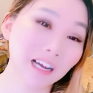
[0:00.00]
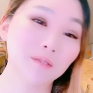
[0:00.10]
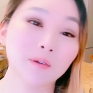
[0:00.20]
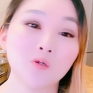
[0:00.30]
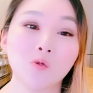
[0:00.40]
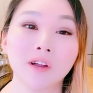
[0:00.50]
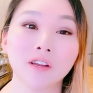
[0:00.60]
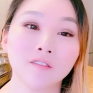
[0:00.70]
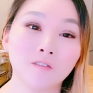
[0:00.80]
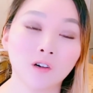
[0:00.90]
I've been
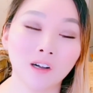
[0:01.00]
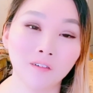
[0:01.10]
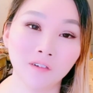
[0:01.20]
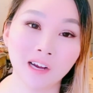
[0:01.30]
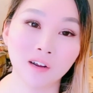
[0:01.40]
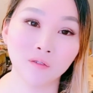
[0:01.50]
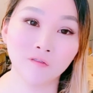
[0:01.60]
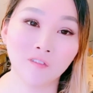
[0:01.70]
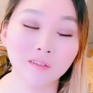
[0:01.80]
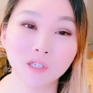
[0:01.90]
waiting for around
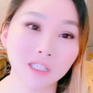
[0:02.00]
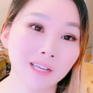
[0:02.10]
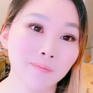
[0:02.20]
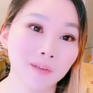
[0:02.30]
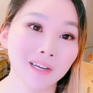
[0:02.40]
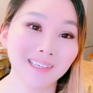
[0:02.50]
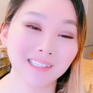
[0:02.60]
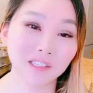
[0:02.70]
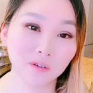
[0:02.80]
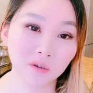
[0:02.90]
5 to 10
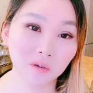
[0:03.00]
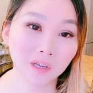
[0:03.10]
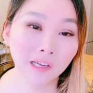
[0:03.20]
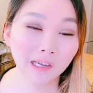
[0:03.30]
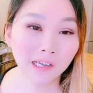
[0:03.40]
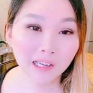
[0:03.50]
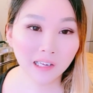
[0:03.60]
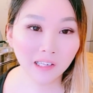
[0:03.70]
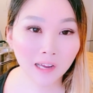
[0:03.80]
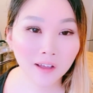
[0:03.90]
minutes to
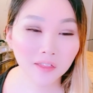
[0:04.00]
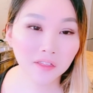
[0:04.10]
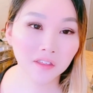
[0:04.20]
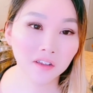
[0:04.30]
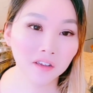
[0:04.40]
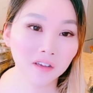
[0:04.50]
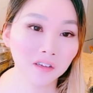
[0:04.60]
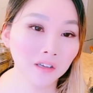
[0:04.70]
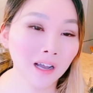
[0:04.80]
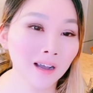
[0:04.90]
let
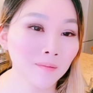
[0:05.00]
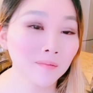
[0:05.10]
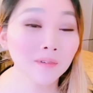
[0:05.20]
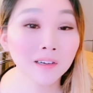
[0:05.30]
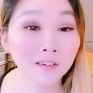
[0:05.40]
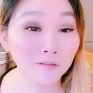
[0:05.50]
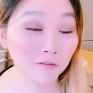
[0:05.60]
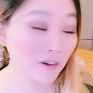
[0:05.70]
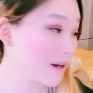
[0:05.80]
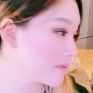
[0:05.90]
the
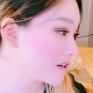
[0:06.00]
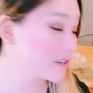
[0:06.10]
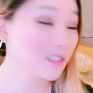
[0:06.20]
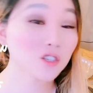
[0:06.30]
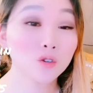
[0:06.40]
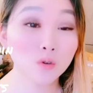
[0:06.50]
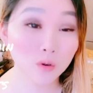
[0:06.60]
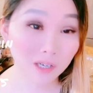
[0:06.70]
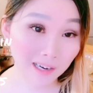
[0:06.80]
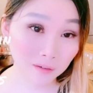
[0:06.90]
ramen to cool
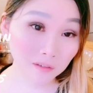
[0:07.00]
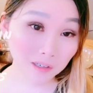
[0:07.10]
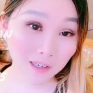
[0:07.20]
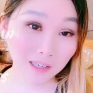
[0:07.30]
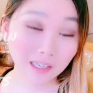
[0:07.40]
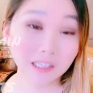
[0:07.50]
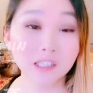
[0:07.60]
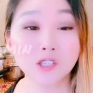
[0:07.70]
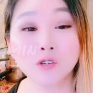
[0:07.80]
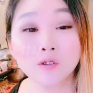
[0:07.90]
down.
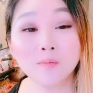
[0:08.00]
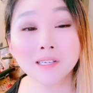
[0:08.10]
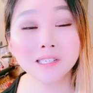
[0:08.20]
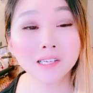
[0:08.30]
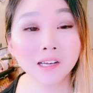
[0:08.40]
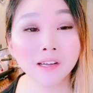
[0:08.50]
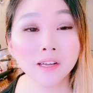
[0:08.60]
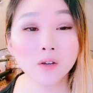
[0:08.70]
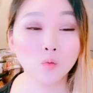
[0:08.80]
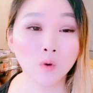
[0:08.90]
So
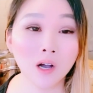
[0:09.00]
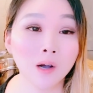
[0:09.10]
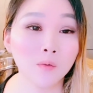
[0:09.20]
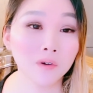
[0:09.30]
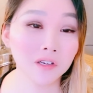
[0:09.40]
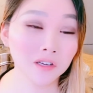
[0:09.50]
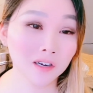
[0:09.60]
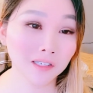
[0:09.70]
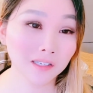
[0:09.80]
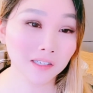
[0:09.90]
basically what I want you
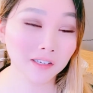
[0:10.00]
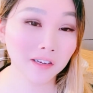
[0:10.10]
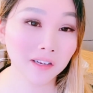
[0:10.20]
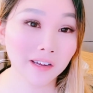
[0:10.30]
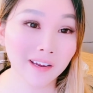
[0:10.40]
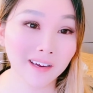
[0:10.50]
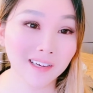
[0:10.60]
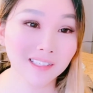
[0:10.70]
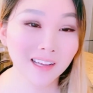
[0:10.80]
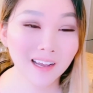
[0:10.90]
guys to see
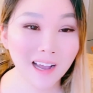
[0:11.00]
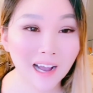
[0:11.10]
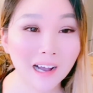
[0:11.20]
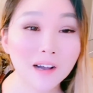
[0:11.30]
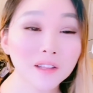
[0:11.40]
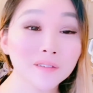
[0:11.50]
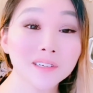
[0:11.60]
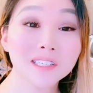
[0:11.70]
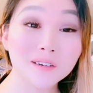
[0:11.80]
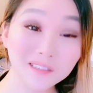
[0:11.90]
is how the
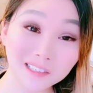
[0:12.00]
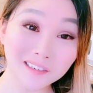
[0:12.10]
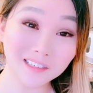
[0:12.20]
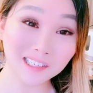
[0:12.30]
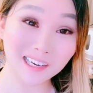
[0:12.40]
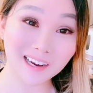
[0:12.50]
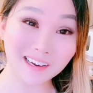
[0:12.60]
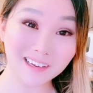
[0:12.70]
results looks like.